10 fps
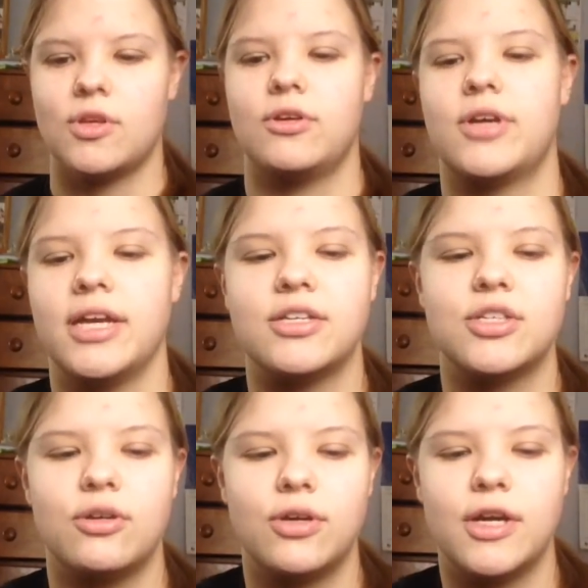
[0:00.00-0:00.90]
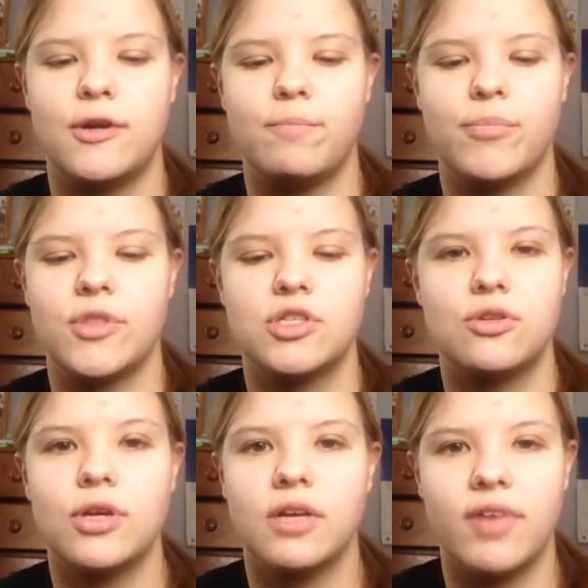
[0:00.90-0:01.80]
Okay, so the
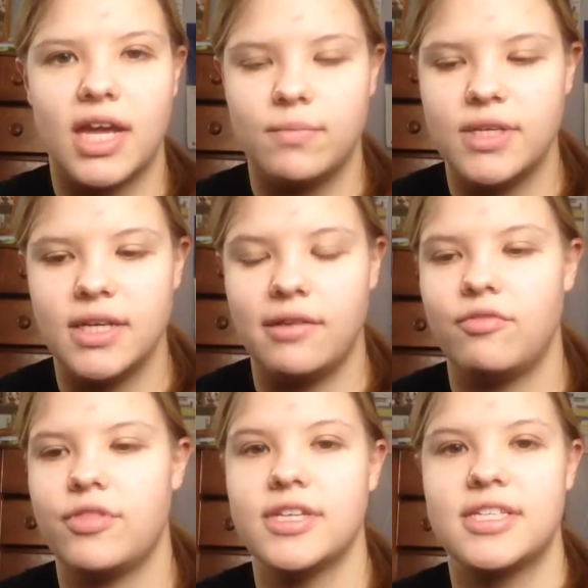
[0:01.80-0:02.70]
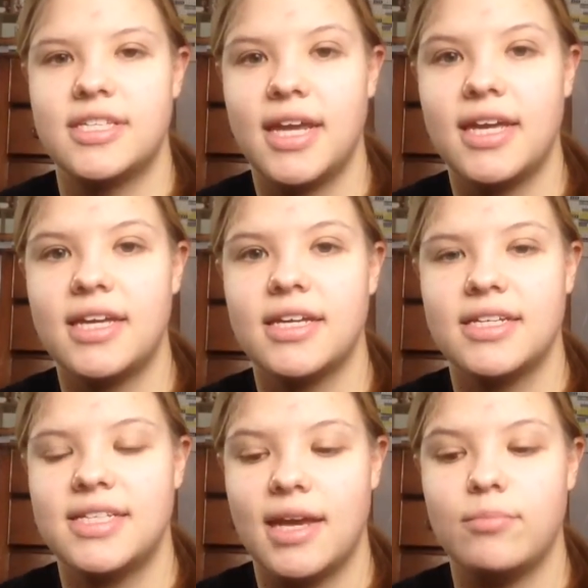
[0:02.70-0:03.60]
story of Adam and Eve. The snake
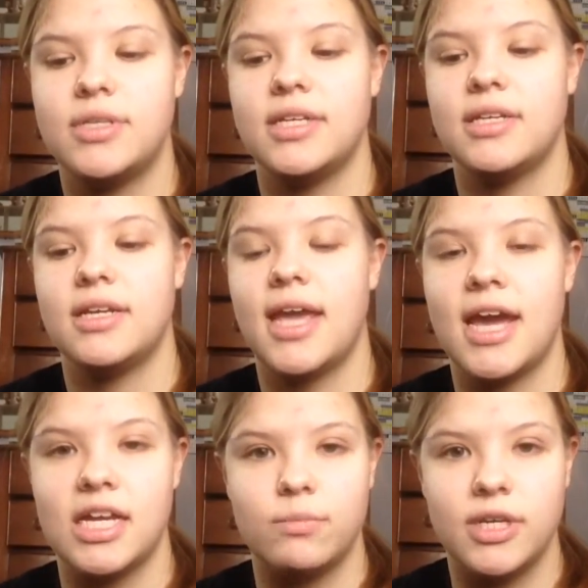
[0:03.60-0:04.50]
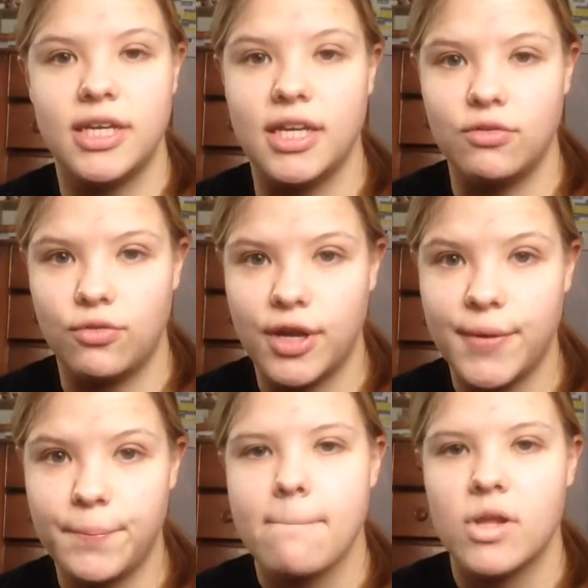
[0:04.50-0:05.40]
tempted Adam and Eve,
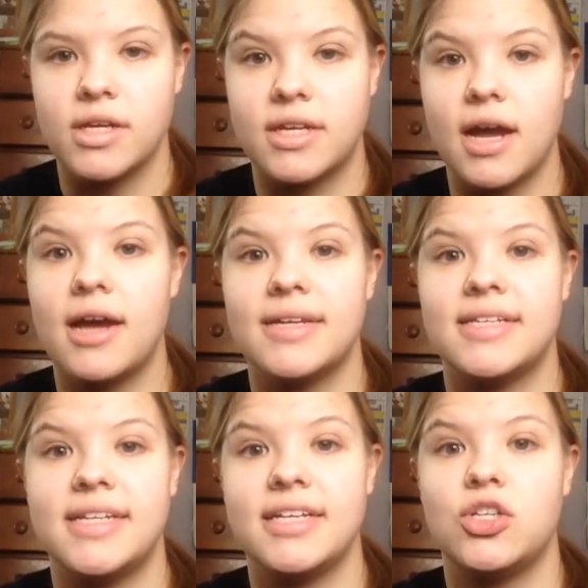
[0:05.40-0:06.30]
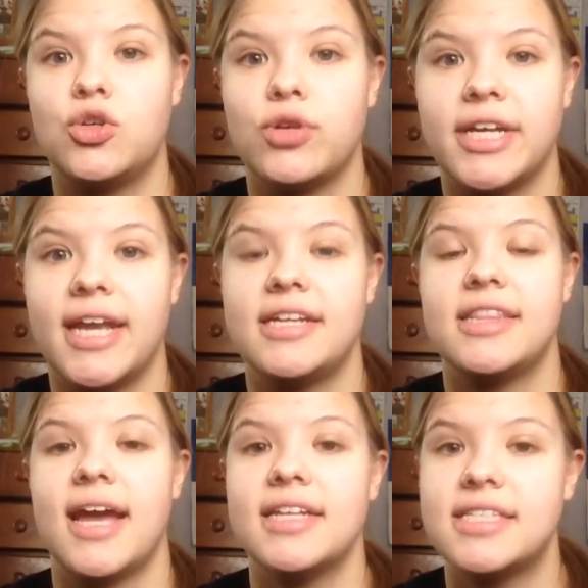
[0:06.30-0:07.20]
right? God did create
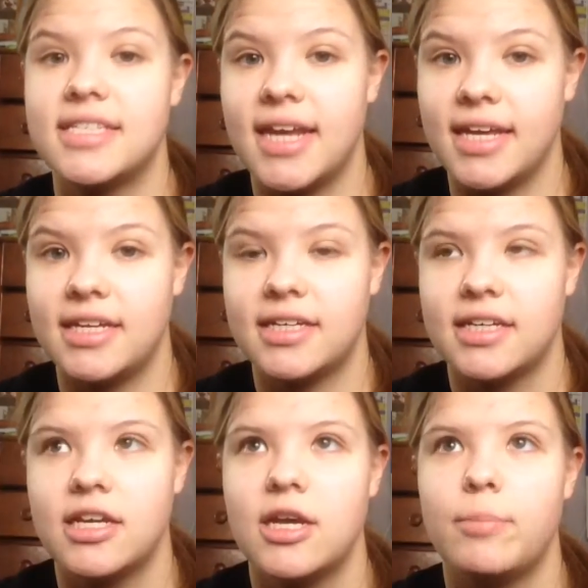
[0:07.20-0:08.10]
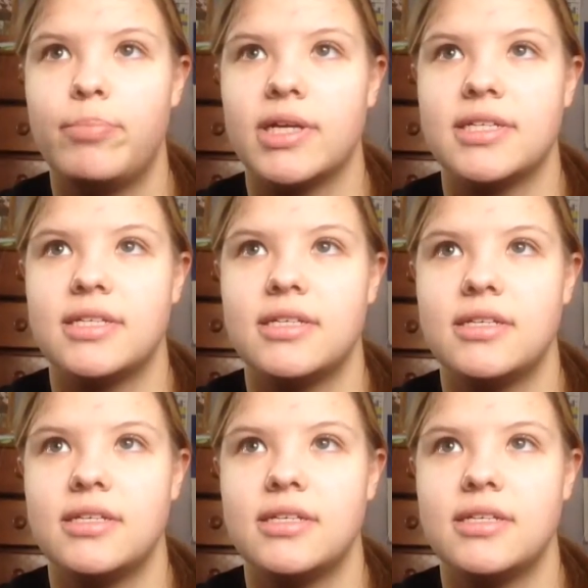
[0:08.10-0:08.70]
that snake, but